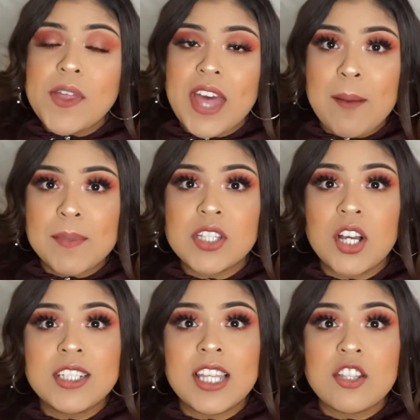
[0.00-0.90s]
With
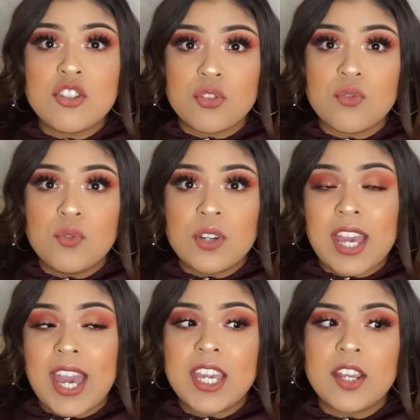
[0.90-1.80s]
Amazon, they do
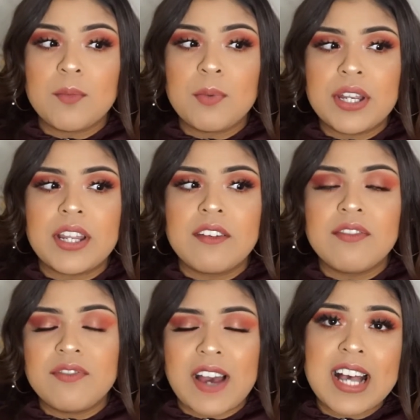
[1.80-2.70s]
get here pretty
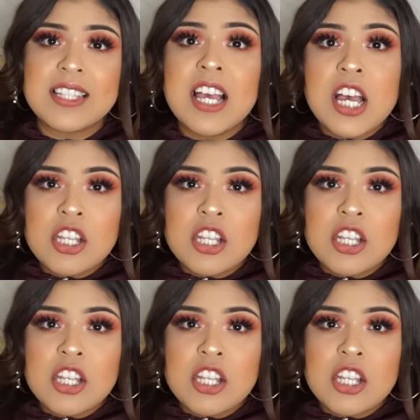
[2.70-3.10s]
fast,